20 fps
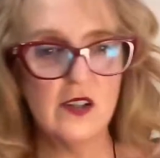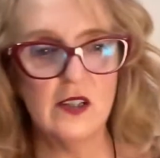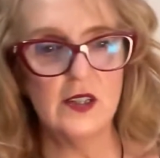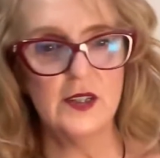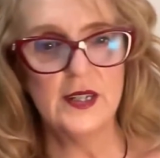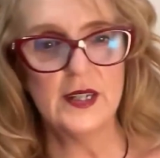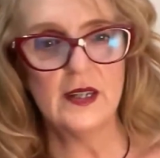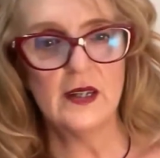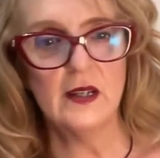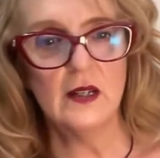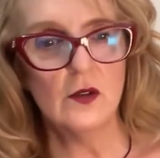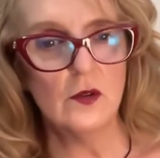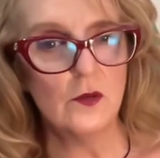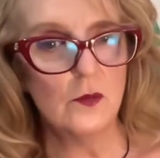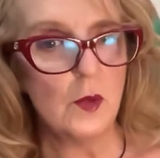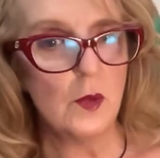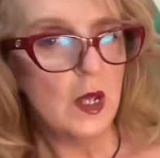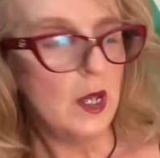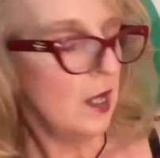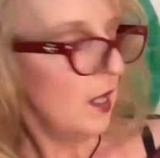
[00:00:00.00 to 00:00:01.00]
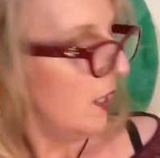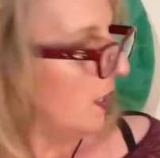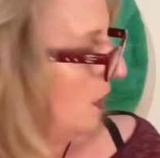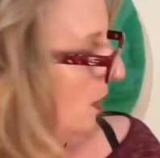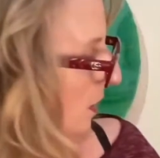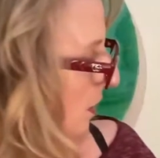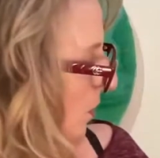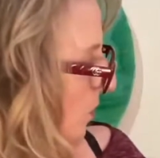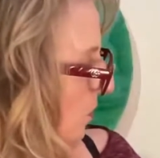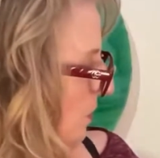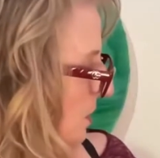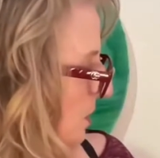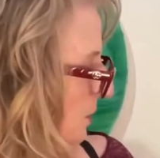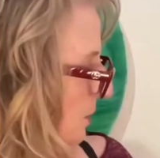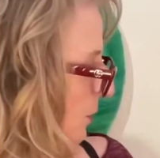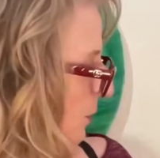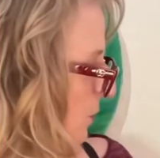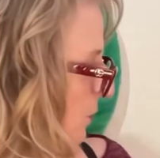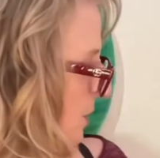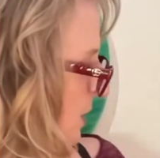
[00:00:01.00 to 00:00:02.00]
it colored. You were
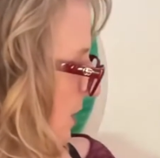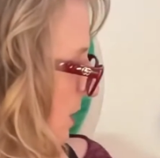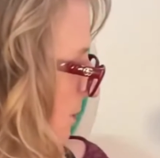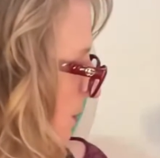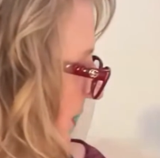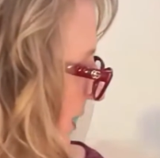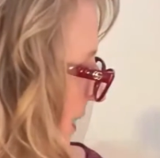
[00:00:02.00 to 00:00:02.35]
supposed to be